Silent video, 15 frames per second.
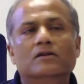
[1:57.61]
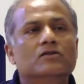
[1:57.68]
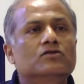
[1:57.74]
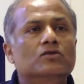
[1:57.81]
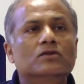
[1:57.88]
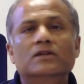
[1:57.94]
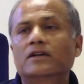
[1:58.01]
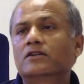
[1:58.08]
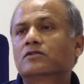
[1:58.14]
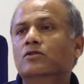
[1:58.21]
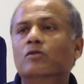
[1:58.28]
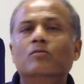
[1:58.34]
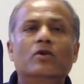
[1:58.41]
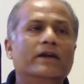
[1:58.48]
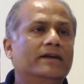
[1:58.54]
So there is
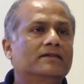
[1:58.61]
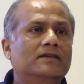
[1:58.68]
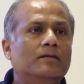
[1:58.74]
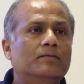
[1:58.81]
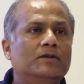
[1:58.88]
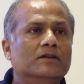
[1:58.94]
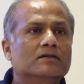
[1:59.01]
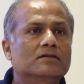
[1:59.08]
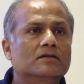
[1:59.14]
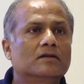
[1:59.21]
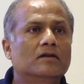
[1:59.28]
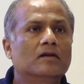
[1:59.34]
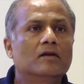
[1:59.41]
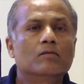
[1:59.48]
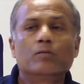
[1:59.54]
no more acceptance
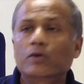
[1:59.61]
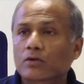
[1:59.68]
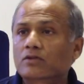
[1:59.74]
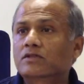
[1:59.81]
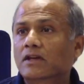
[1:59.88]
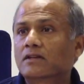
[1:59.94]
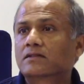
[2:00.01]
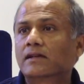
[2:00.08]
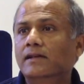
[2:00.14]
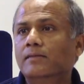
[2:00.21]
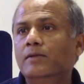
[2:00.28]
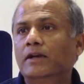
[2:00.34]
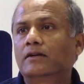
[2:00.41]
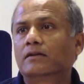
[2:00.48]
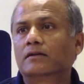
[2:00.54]
because there is a
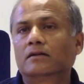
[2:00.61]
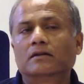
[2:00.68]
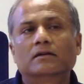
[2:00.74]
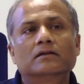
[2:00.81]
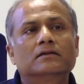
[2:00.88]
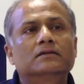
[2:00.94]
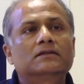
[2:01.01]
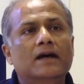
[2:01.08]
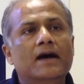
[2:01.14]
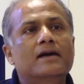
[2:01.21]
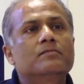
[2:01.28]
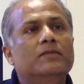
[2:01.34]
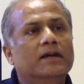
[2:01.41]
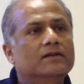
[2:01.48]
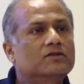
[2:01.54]
limit.
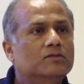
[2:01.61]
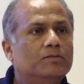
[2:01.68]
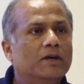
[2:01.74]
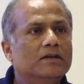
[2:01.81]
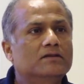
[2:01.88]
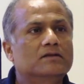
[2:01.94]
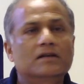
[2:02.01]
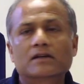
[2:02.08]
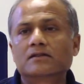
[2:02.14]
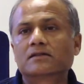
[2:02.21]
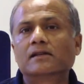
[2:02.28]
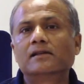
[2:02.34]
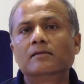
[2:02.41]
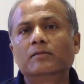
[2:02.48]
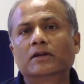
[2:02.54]
Time and space, there is a
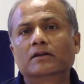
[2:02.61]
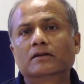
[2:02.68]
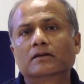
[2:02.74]
limit.